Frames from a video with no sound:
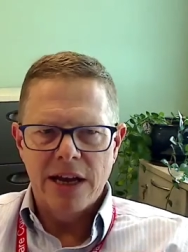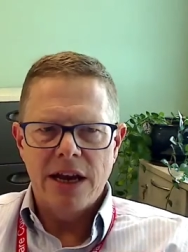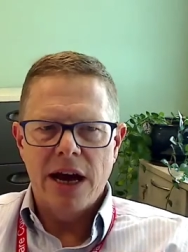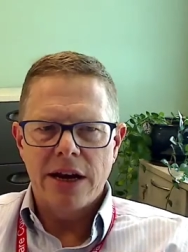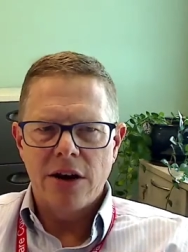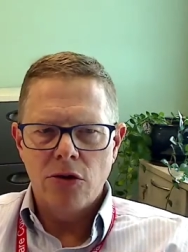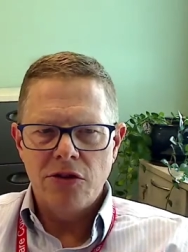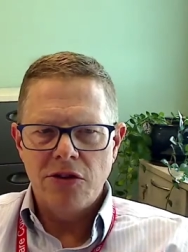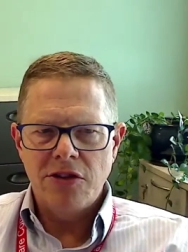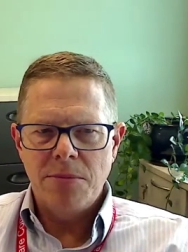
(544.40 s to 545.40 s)
a
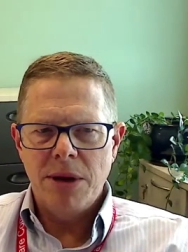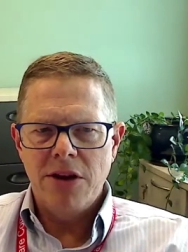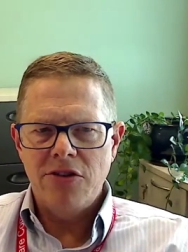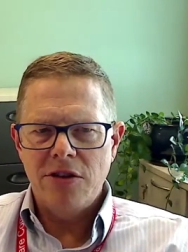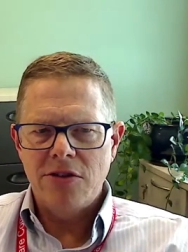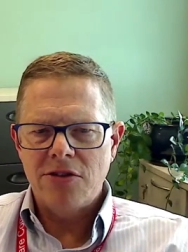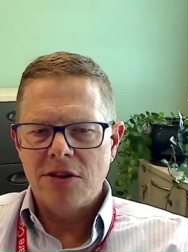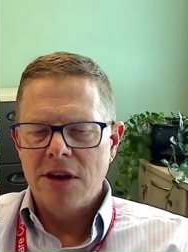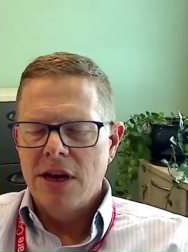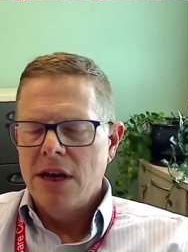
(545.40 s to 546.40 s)
diagnosis in patients,
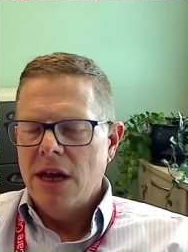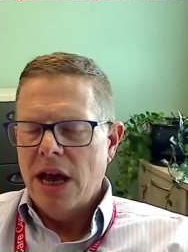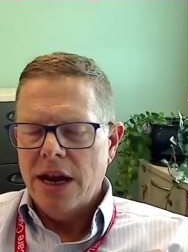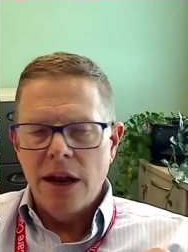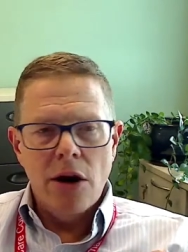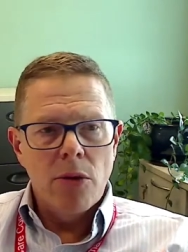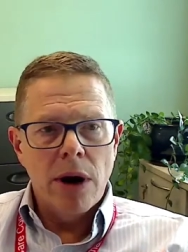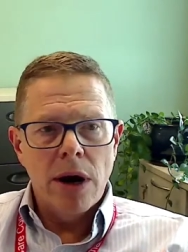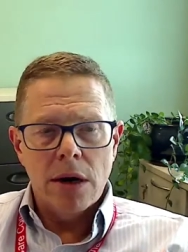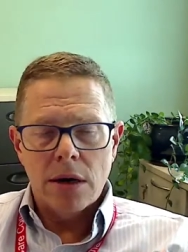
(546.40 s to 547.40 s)
mm-hmm. and in a
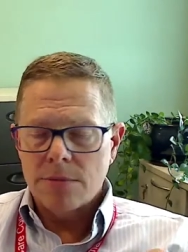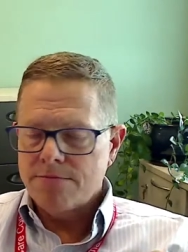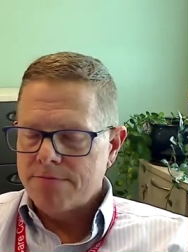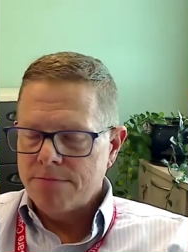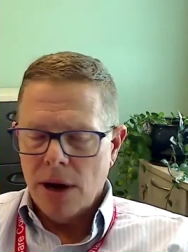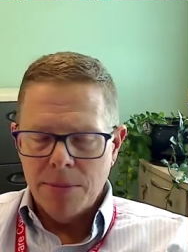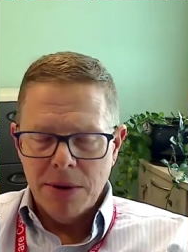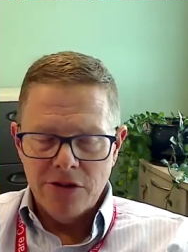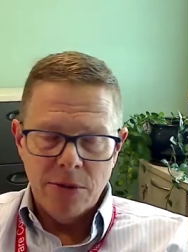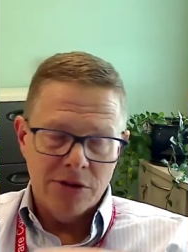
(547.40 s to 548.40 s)
rare
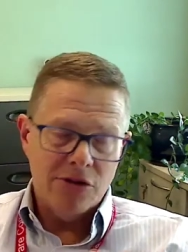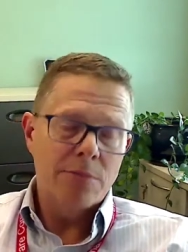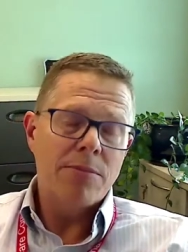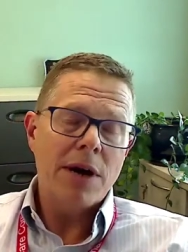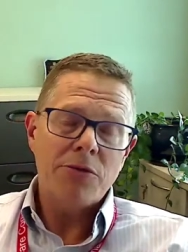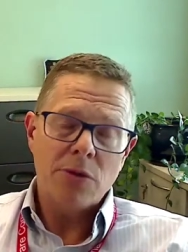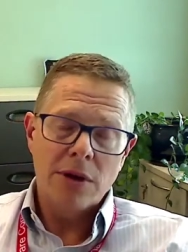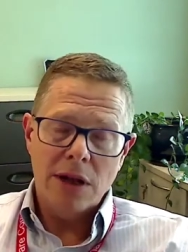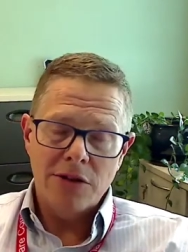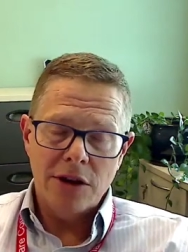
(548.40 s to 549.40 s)
population, so perhaps one
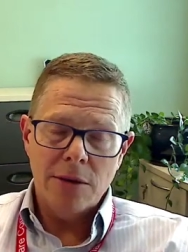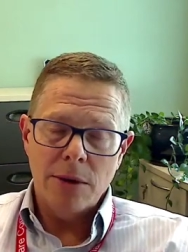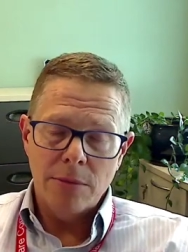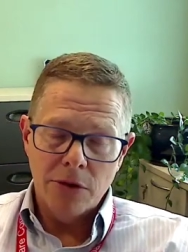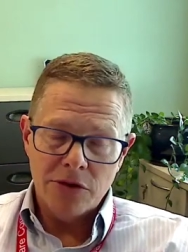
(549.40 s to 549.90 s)
I'll tell you about the most